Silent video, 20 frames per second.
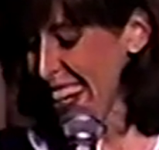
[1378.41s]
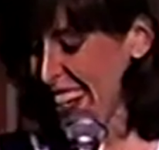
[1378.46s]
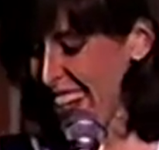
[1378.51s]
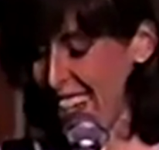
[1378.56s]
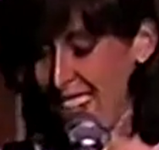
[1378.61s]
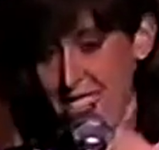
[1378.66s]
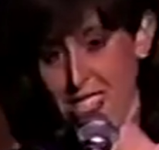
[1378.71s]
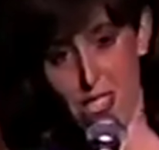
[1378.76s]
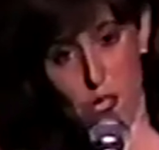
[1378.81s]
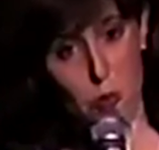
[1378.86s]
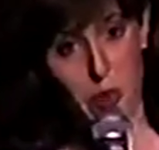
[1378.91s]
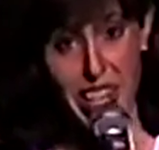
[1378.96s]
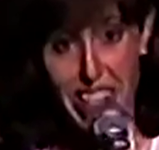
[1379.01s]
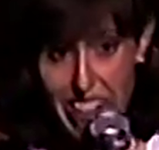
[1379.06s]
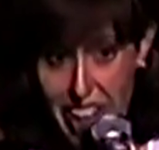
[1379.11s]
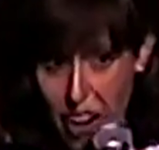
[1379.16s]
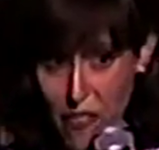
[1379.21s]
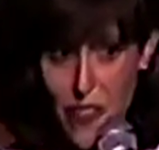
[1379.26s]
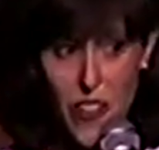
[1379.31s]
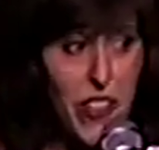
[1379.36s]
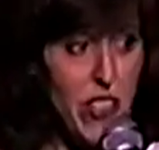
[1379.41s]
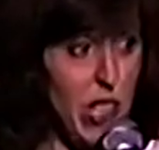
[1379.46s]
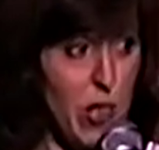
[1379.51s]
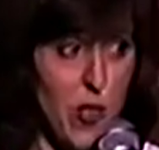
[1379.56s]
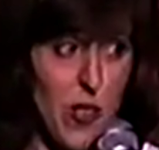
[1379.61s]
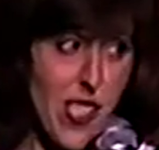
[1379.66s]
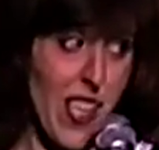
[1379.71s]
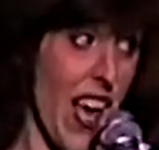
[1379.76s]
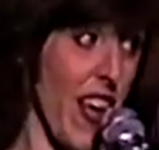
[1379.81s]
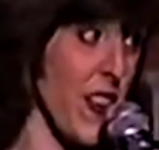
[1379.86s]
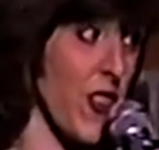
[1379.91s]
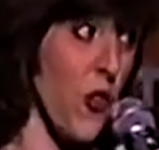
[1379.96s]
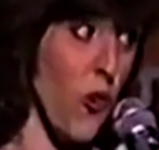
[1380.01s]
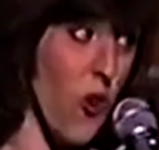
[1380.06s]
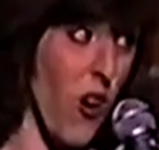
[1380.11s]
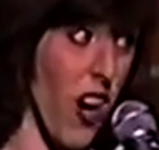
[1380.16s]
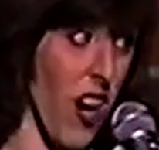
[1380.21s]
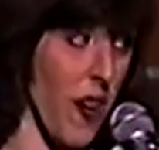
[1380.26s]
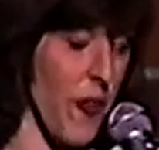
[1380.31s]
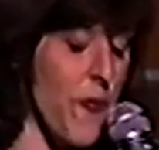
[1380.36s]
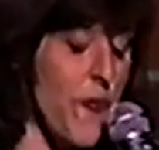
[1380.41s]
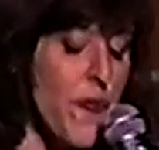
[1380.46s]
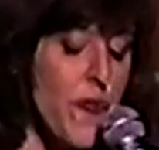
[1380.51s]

Because we never used that door.